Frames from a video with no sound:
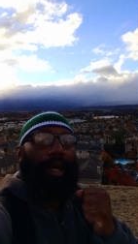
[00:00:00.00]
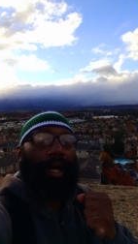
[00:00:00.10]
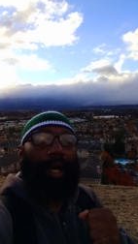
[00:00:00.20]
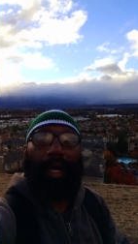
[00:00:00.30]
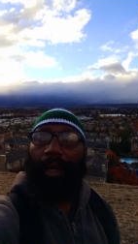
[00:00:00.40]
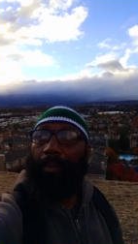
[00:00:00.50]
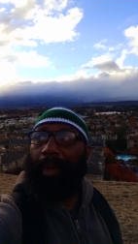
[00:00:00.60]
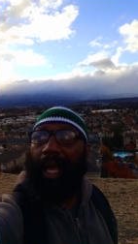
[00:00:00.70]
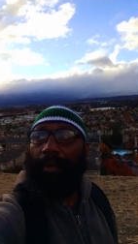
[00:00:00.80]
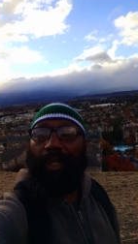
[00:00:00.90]
Uh,
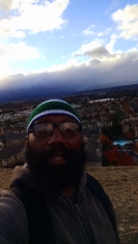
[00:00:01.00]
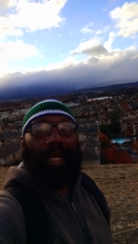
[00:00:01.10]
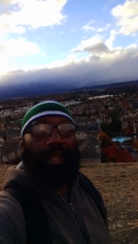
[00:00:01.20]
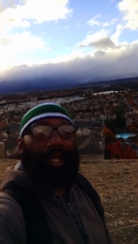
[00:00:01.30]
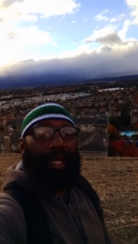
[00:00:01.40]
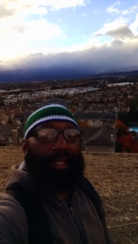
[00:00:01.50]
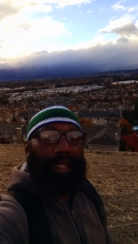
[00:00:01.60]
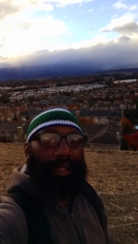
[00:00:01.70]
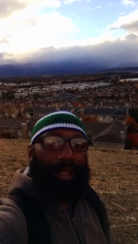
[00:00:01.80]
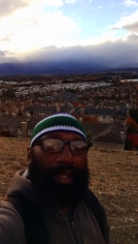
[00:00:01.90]
back with another
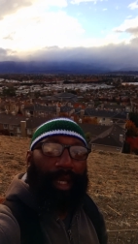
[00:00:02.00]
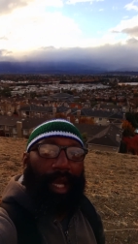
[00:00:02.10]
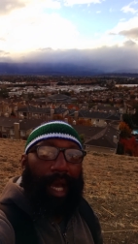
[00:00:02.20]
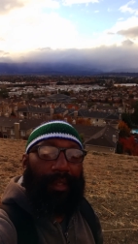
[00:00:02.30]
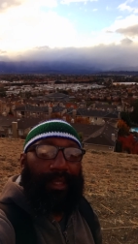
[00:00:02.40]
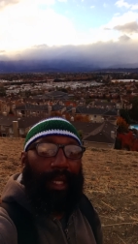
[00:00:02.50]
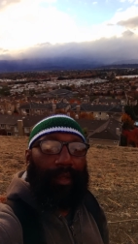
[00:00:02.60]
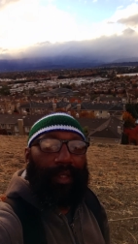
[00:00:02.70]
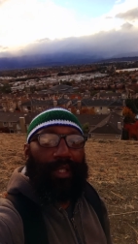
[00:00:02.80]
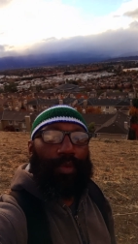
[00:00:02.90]
lesson. I'll
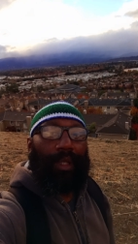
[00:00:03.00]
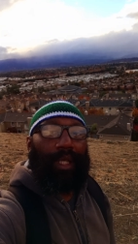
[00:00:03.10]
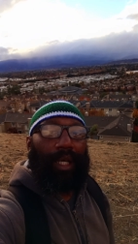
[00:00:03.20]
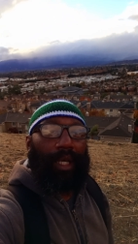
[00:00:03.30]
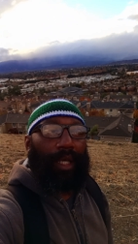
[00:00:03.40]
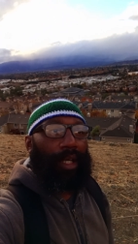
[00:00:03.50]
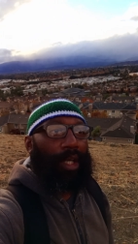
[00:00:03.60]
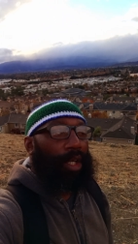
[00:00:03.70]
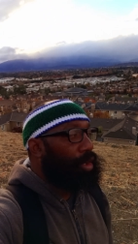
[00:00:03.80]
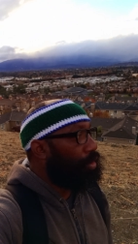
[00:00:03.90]
title this one uh,
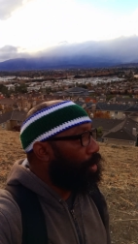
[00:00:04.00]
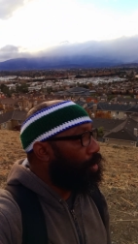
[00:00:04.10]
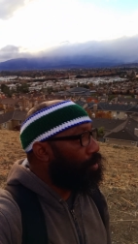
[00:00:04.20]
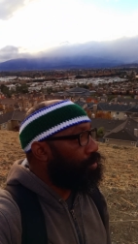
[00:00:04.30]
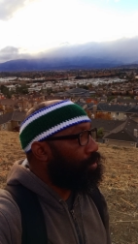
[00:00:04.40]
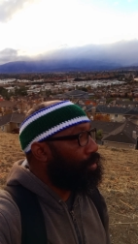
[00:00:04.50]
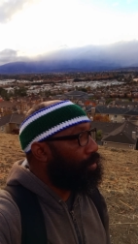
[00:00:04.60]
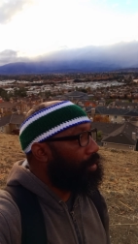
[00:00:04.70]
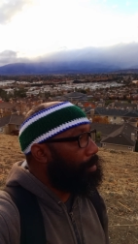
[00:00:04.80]
Go Through the